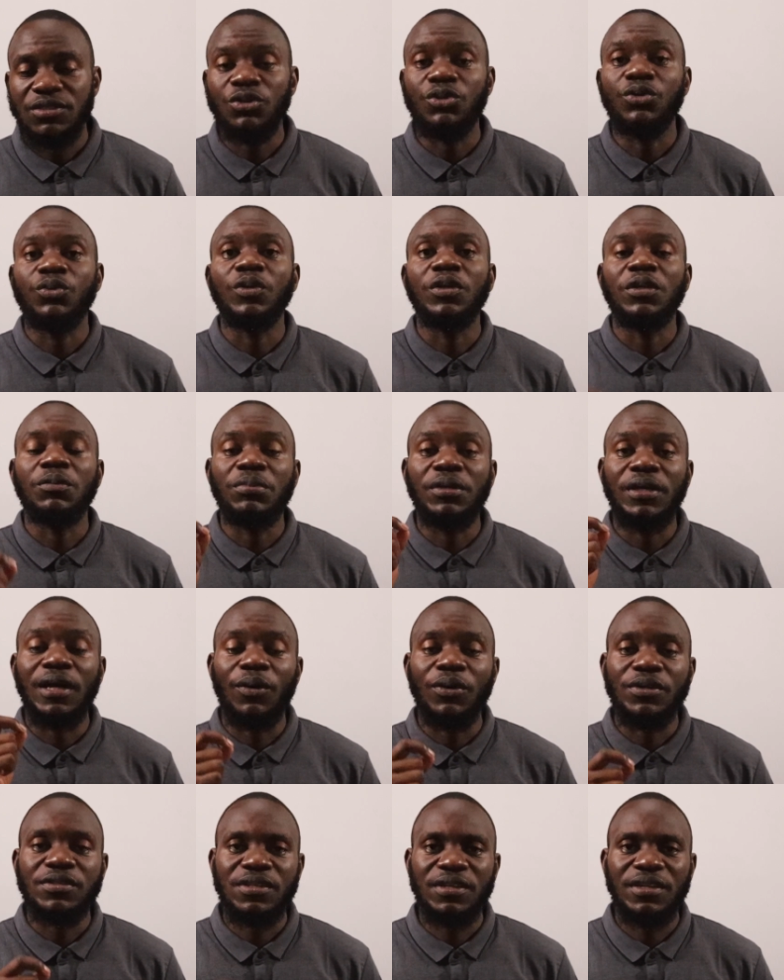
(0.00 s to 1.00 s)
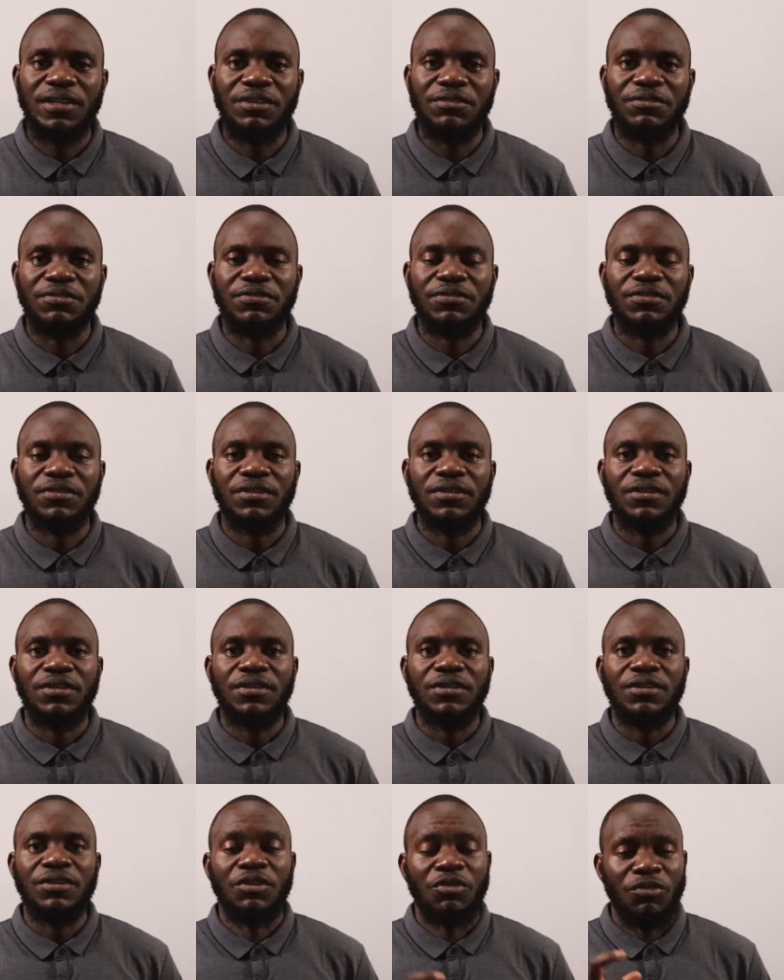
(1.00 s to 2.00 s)
So you will be our slave
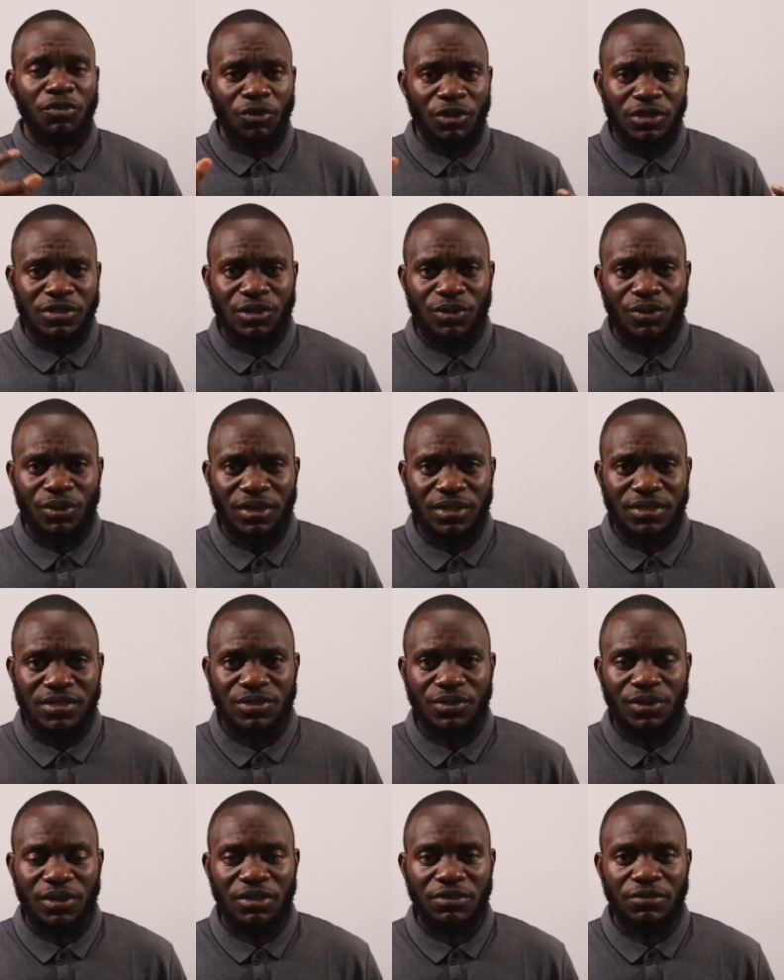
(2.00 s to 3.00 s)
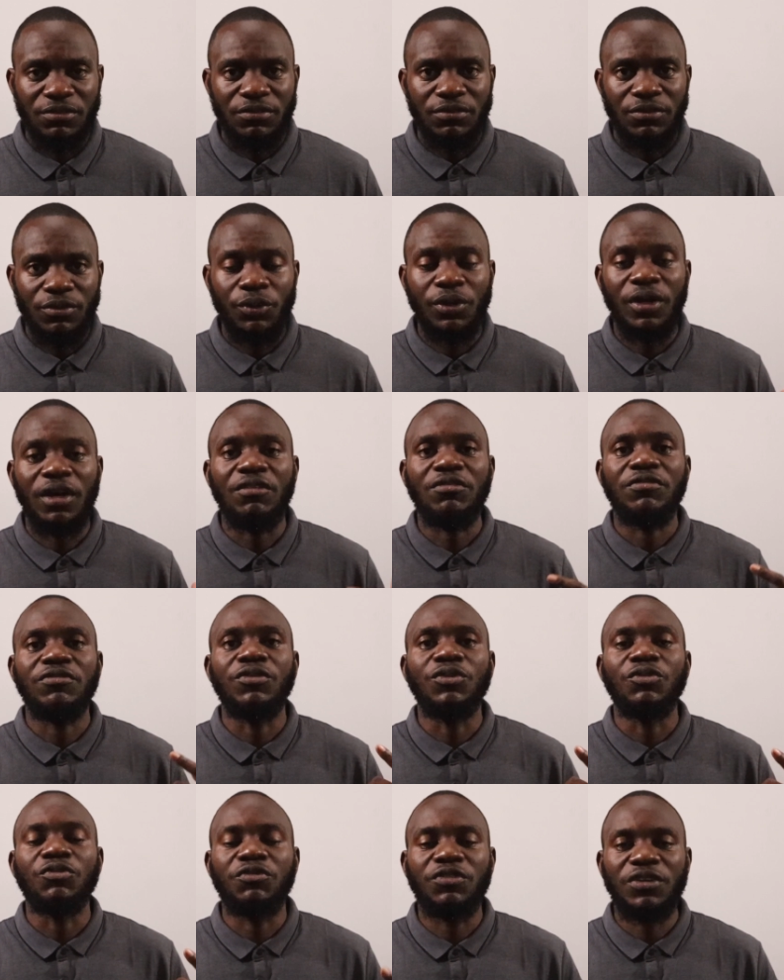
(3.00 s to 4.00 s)
for as long as you live. We have
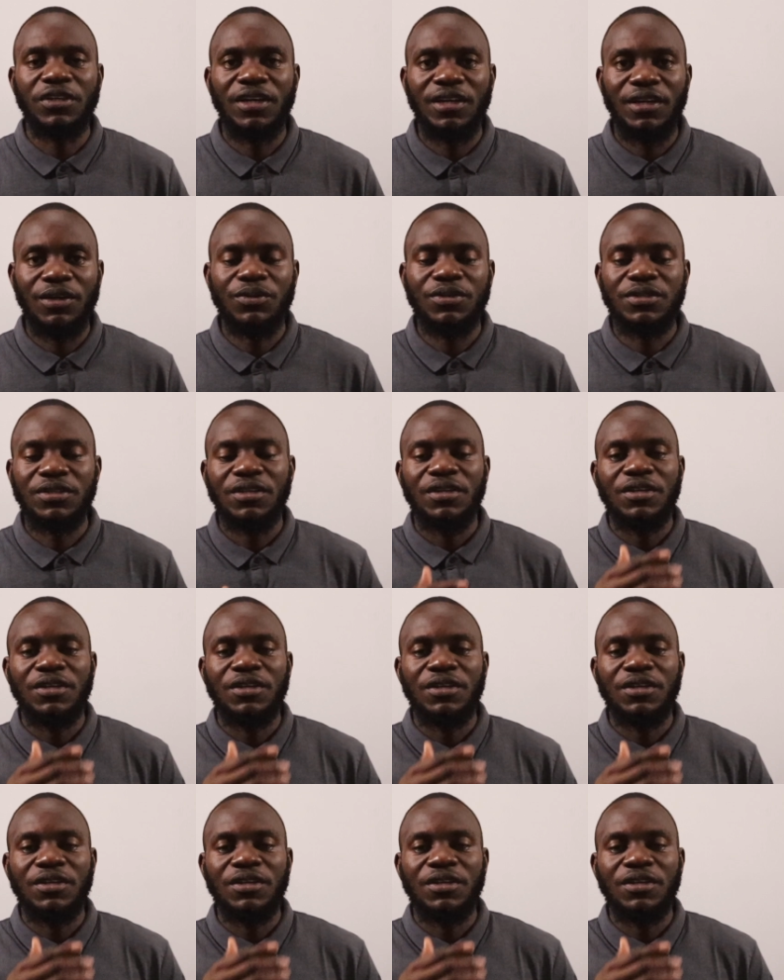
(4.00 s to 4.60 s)
you figured out